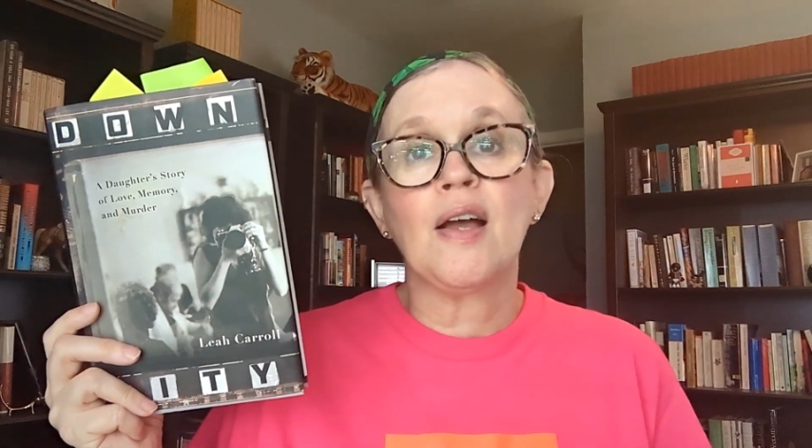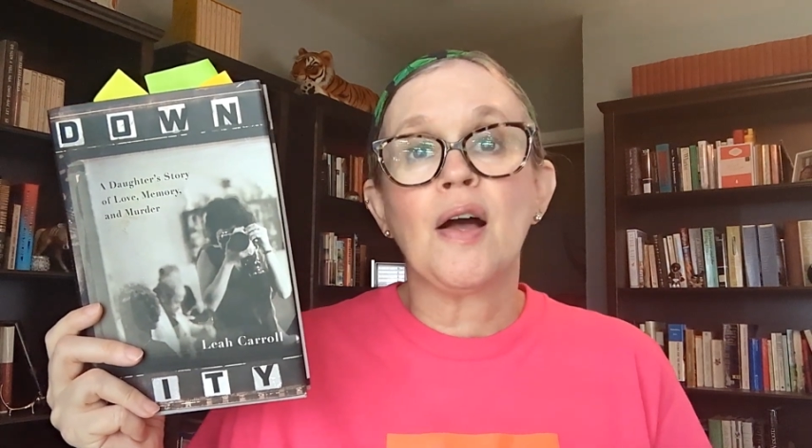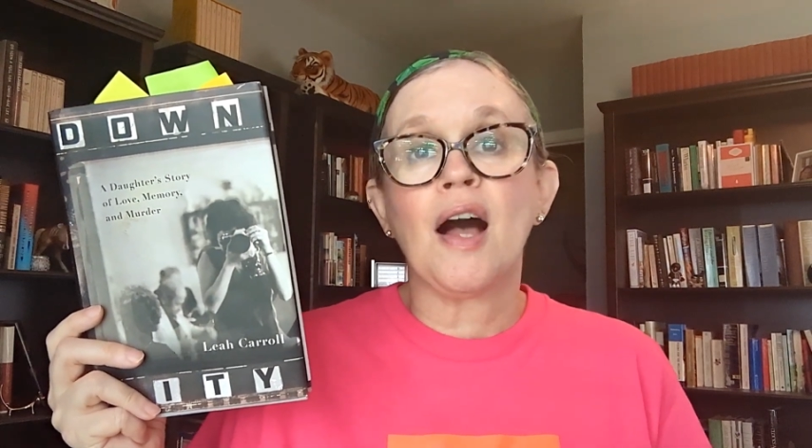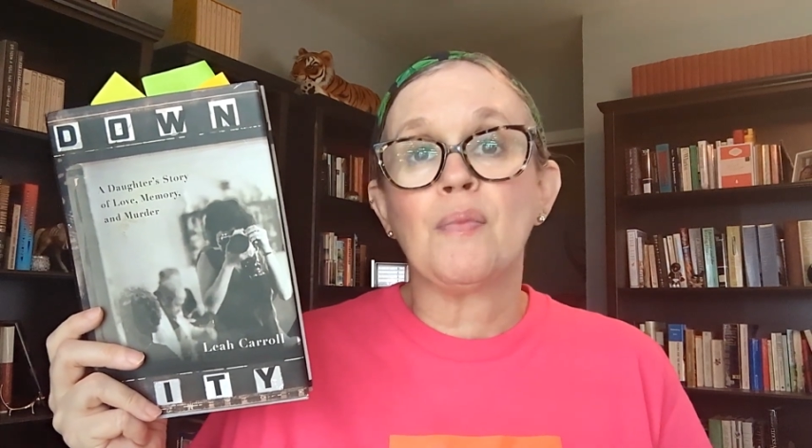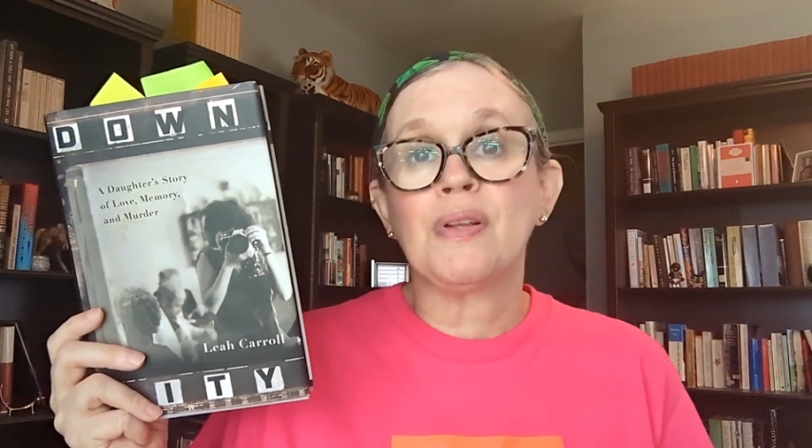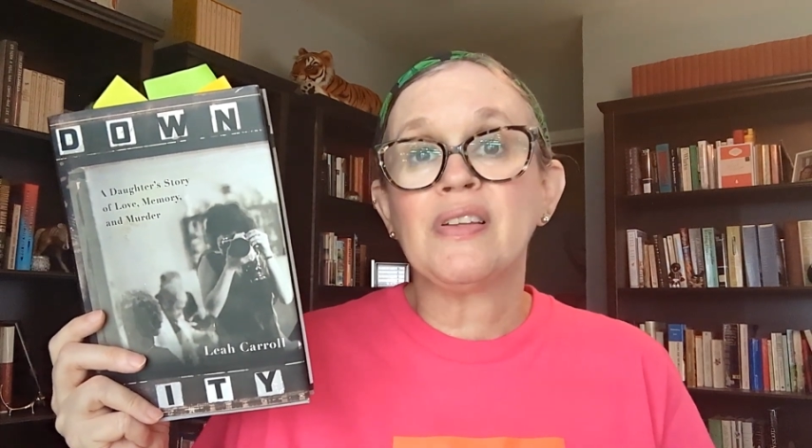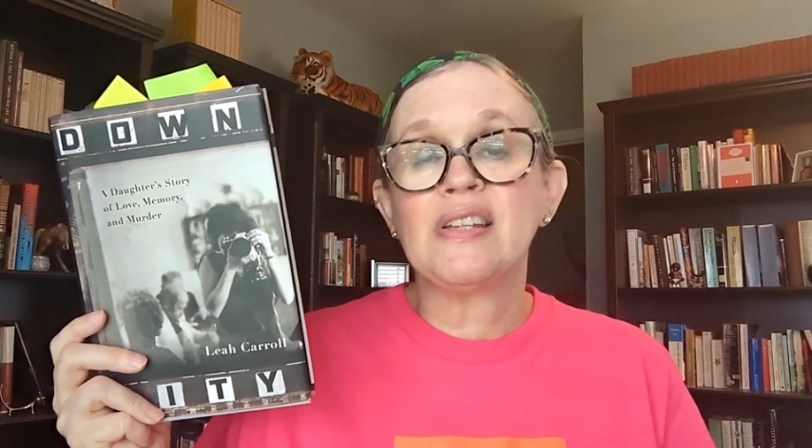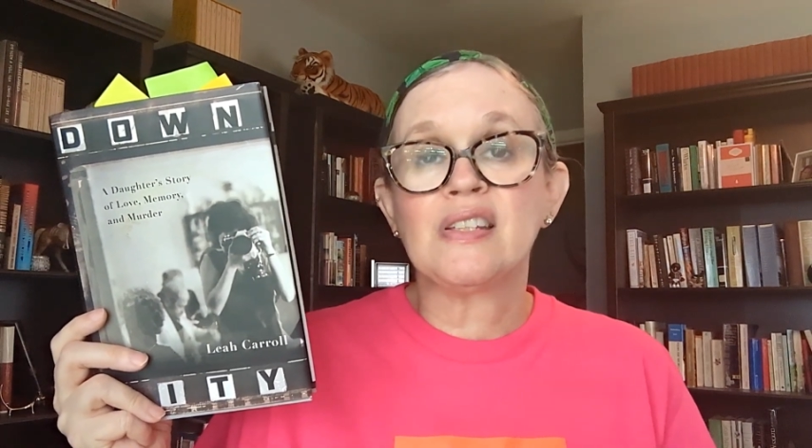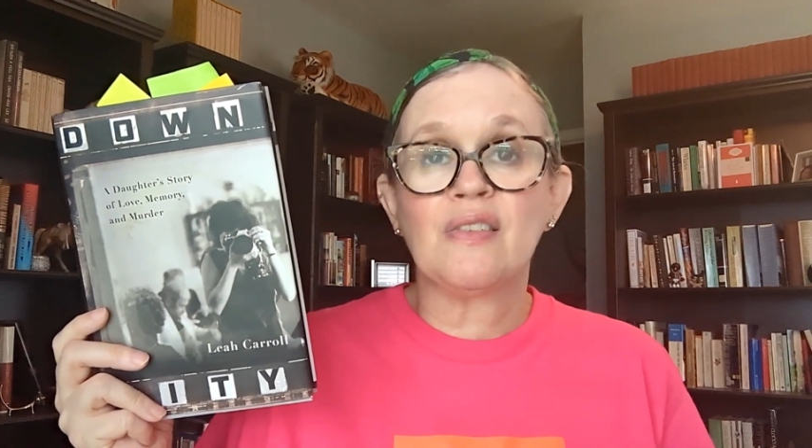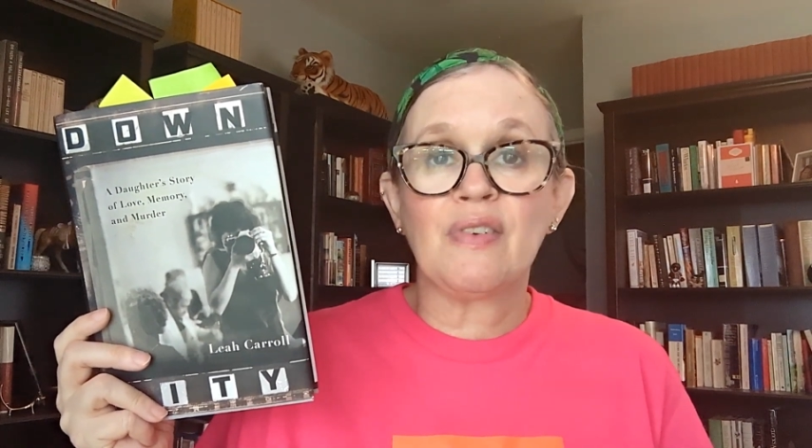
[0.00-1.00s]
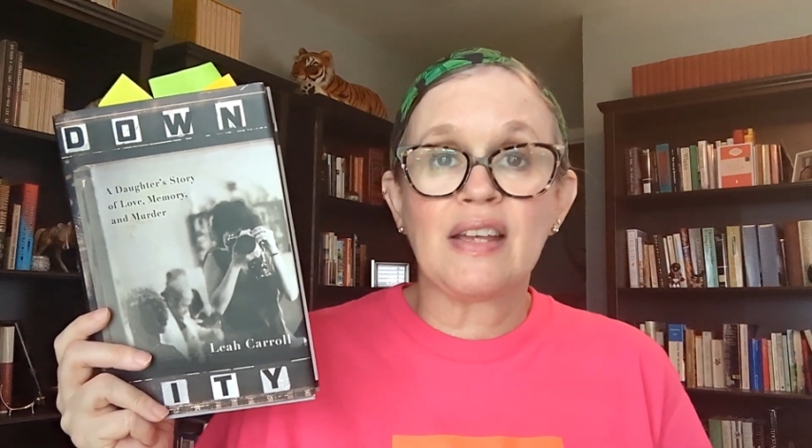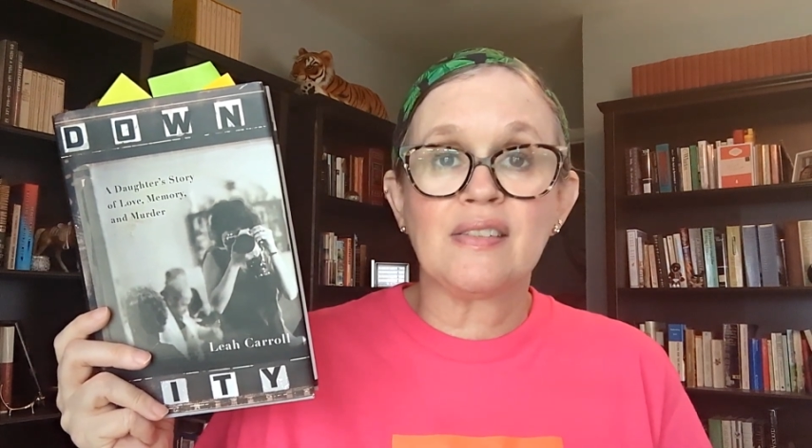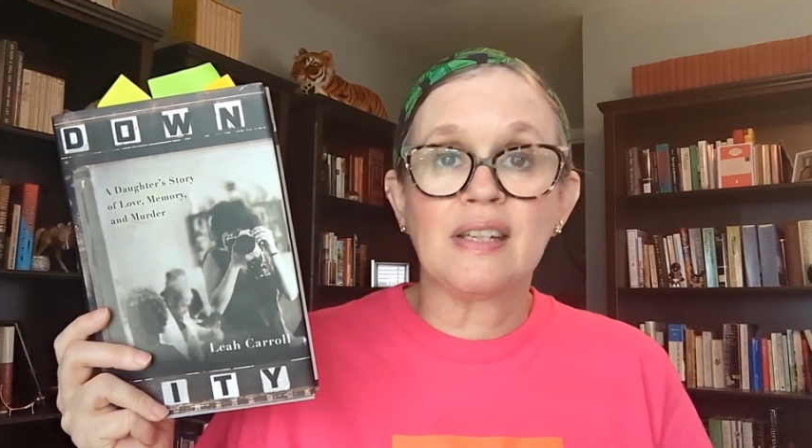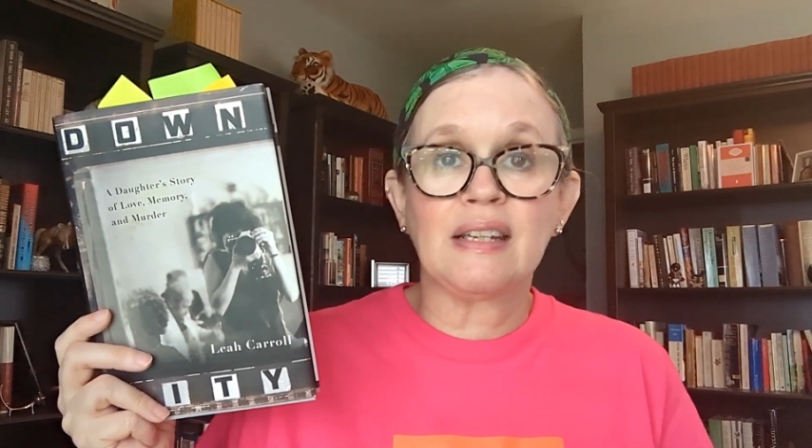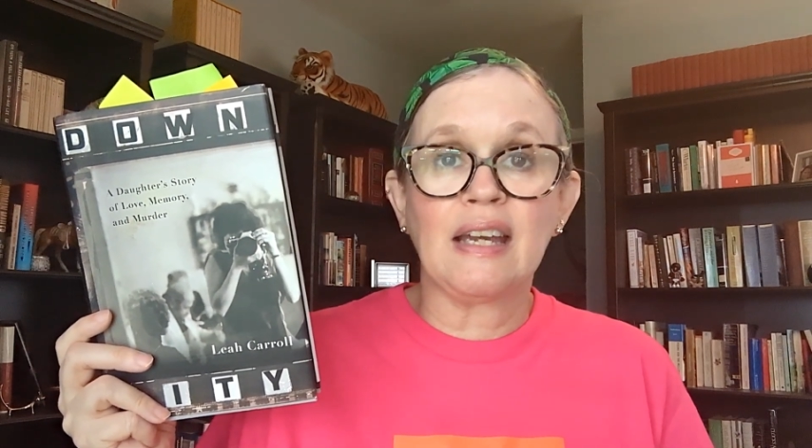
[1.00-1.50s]
uh, police
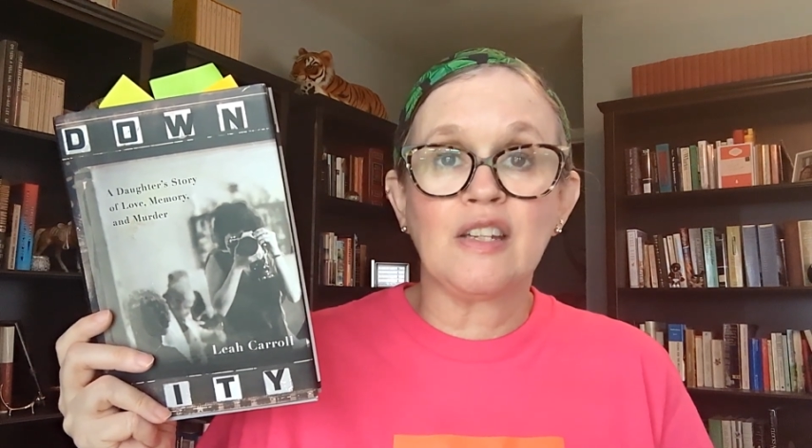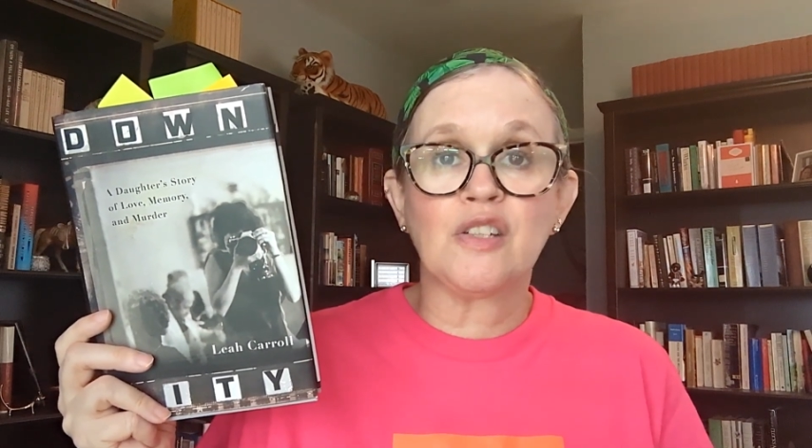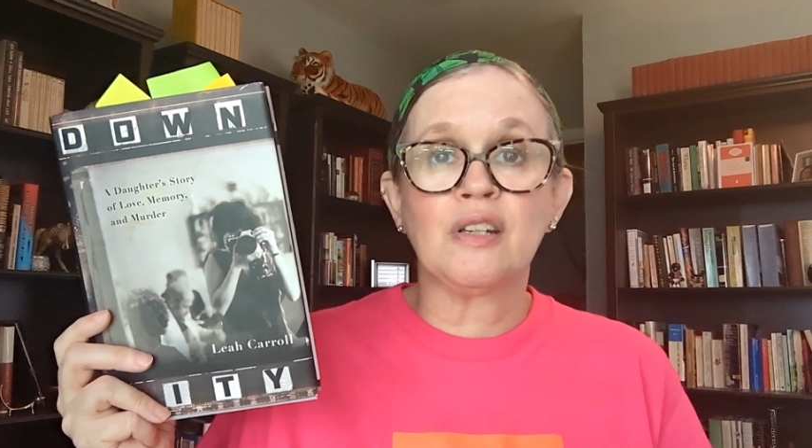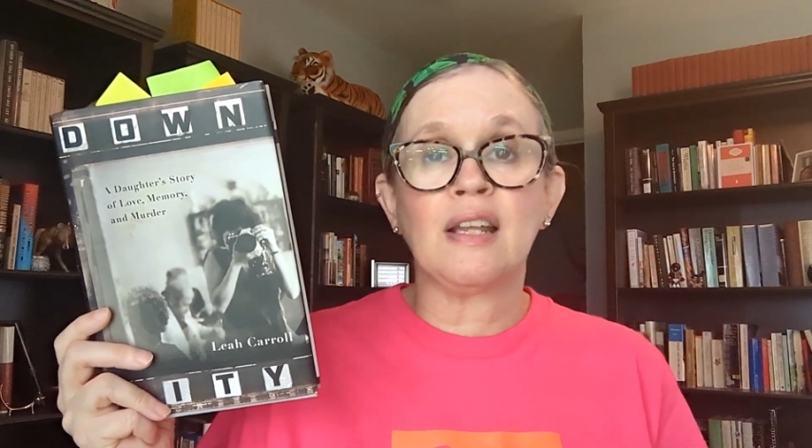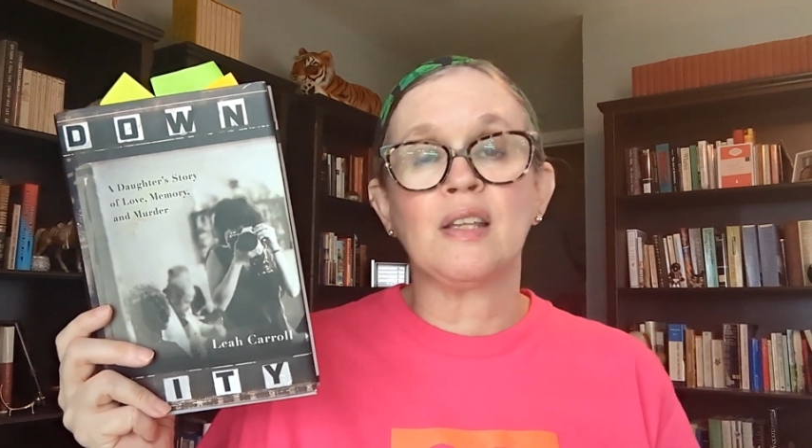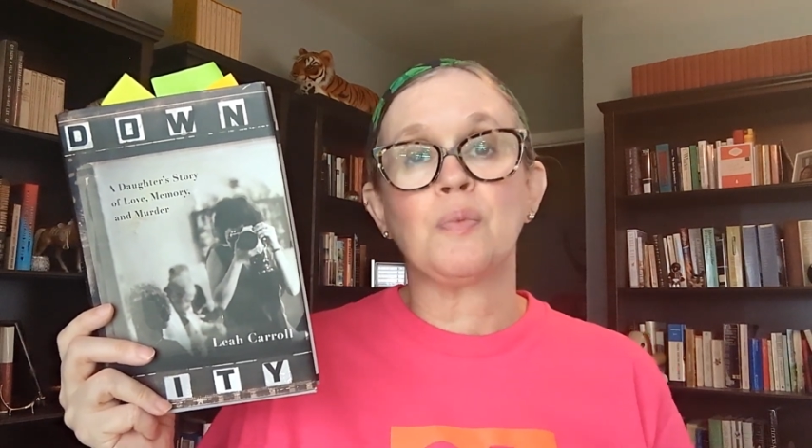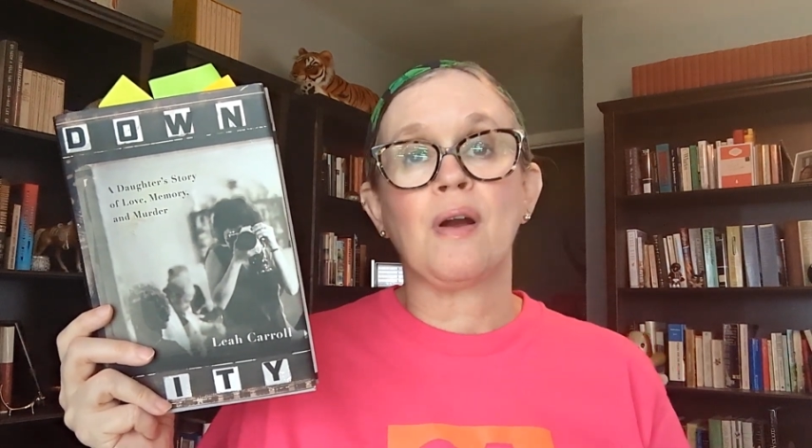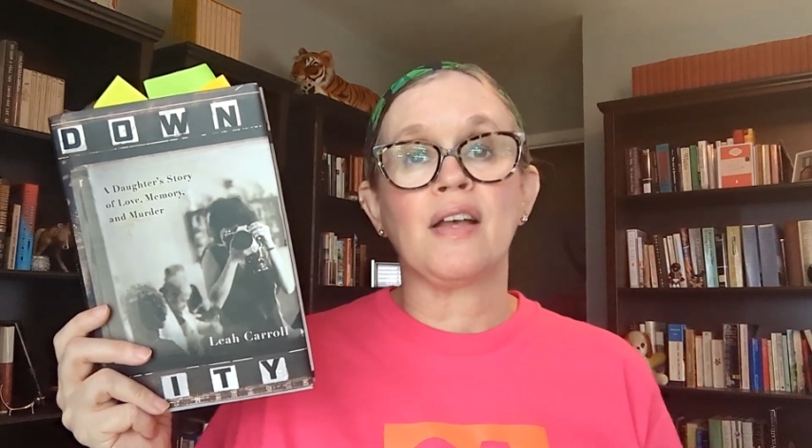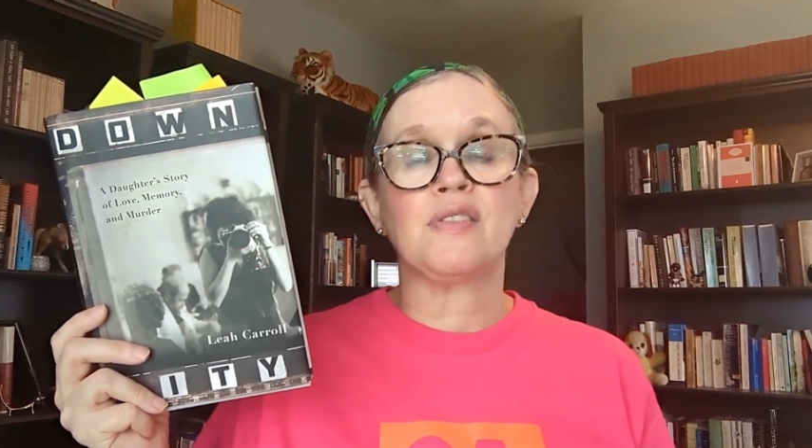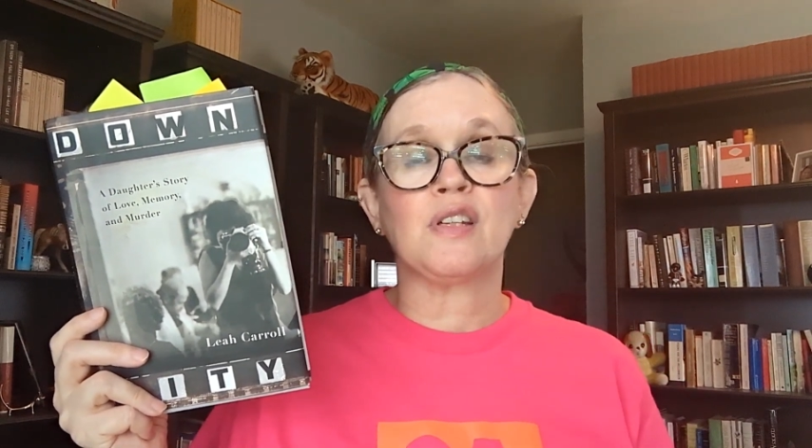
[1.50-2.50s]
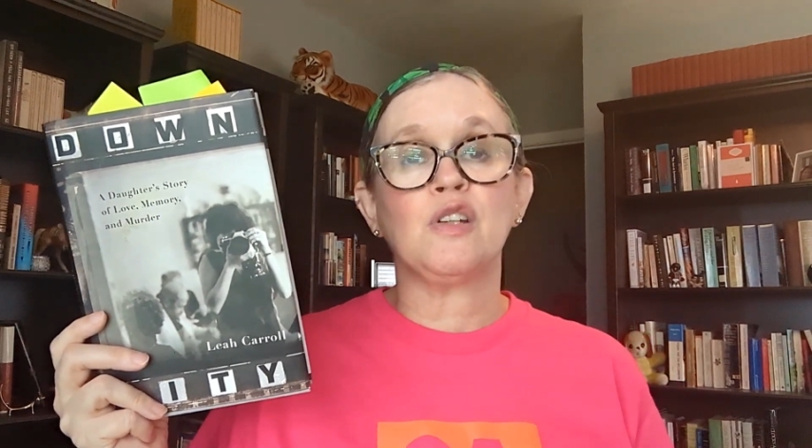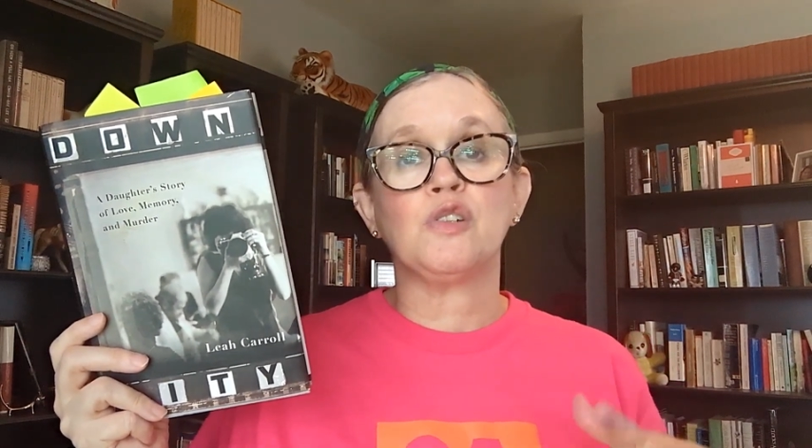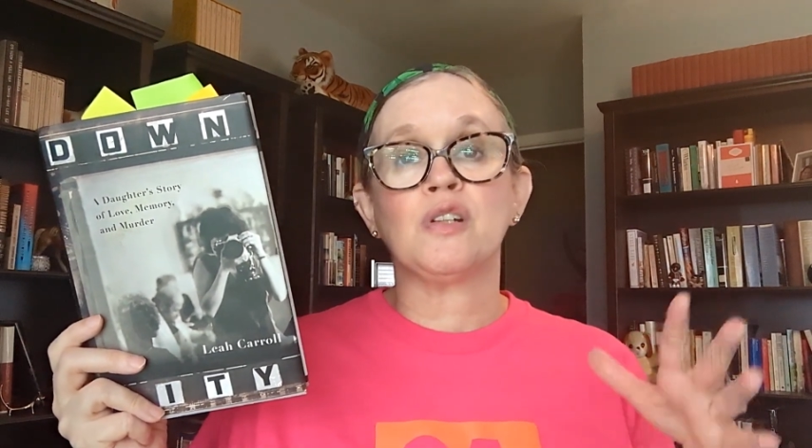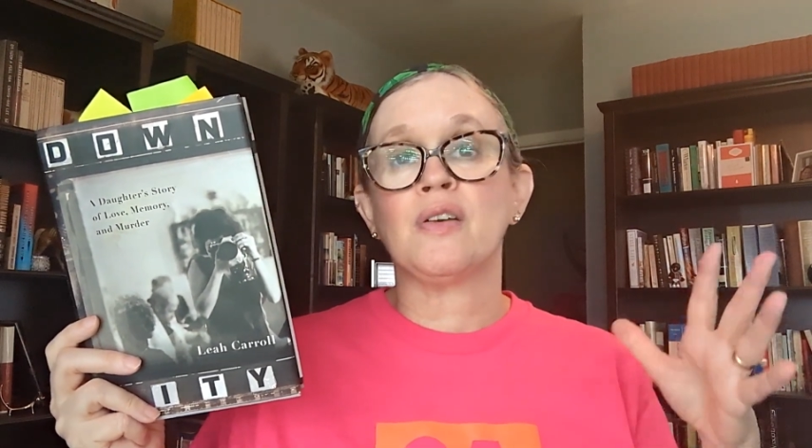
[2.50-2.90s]
investigation and the prosecution